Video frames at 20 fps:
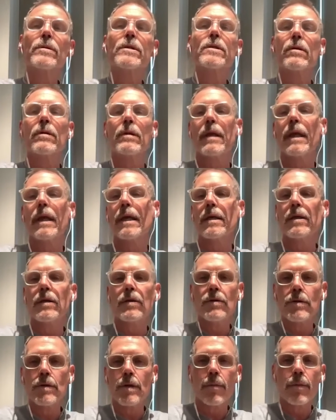so that they can
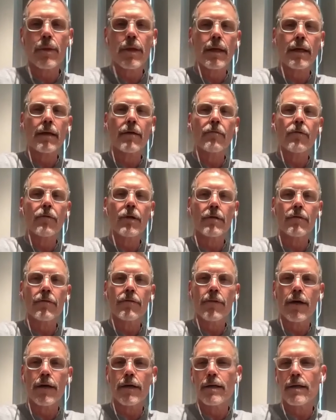do something really
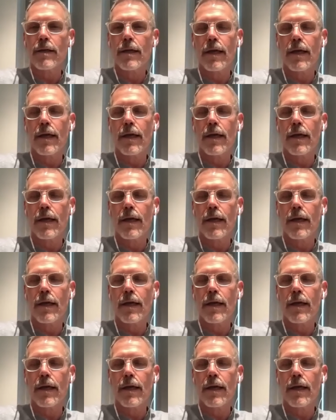fun